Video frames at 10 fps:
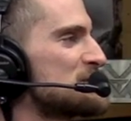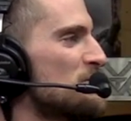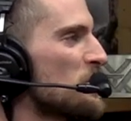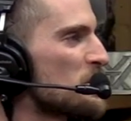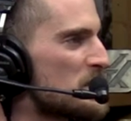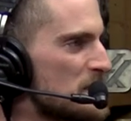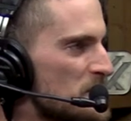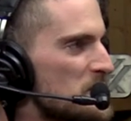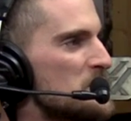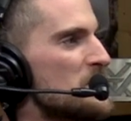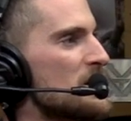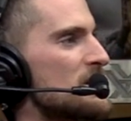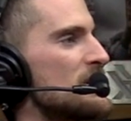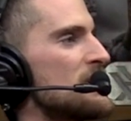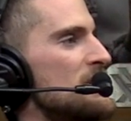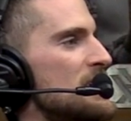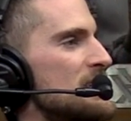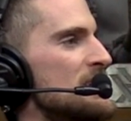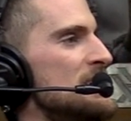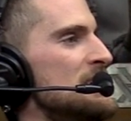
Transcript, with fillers: It's for people who are are like,